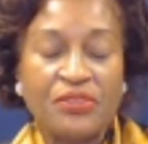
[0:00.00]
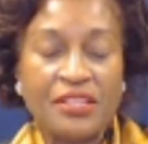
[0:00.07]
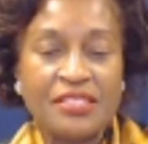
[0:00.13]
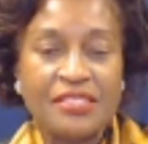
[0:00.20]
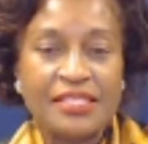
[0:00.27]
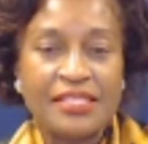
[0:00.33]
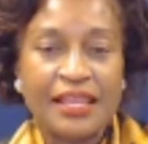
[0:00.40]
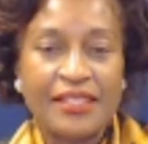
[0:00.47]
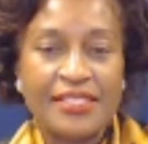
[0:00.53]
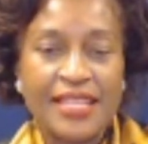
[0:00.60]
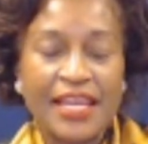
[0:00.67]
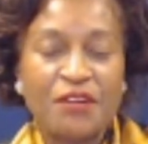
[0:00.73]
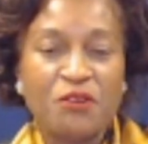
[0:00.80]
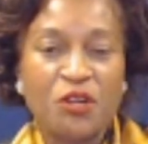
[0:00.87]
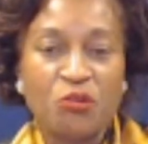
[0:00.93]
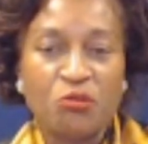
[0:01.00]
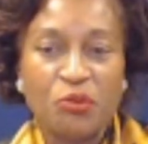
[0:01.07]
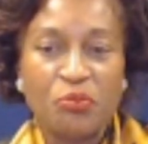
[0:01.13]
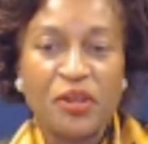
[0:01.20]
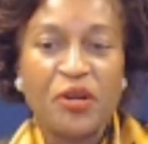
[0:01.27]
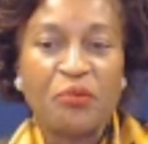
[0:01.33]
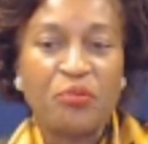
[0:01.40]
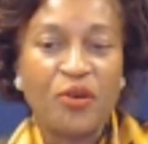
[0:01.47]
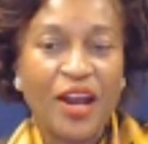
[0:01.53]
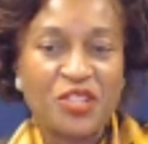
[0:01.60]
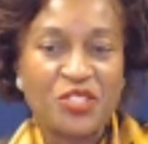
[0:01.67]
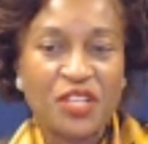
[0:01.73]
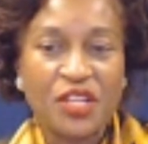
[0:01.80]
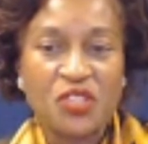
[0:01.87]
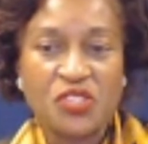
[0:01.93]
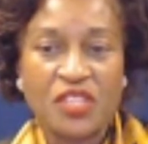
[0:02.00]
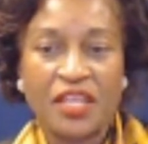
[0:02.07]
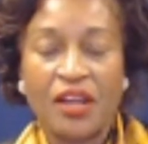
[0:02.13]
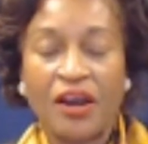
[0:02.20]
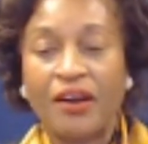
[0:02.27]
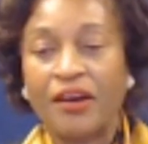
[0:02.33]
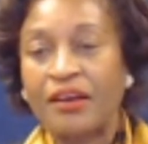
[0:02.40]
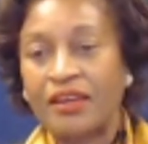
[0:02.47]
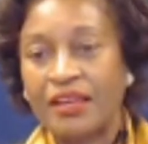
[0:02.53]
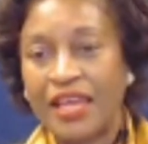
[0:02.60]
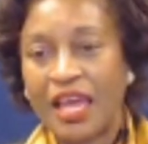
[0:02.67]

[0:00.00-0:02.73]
state of good repair projects in our